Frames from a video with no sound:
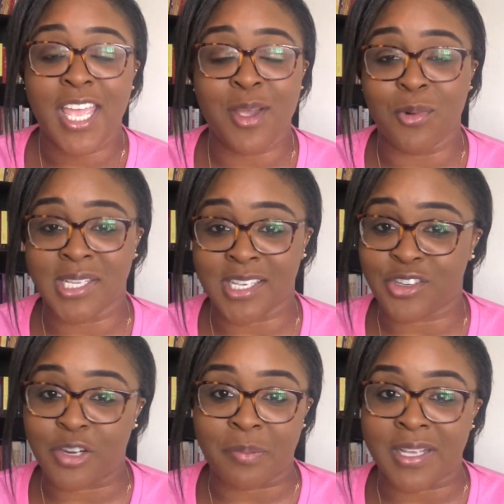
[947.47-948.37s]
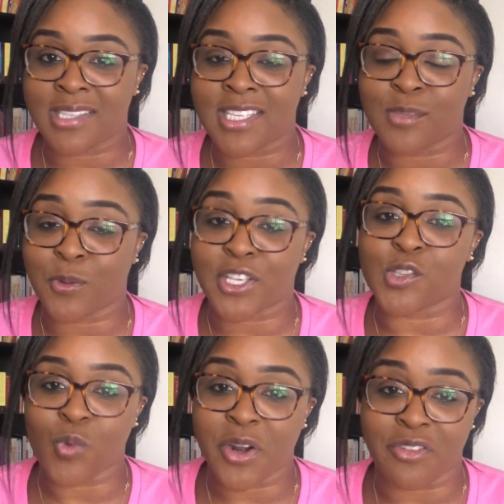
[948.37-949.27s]
It was a trip. It, this book
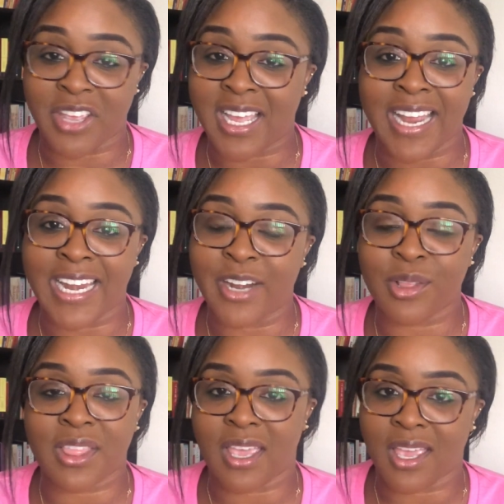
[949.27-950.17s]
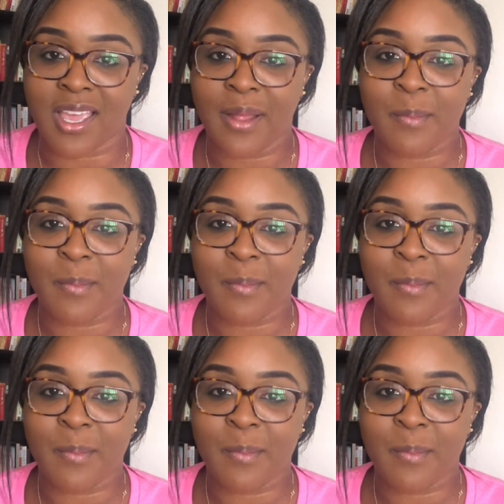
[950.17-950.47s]
is one of a kind. I don't think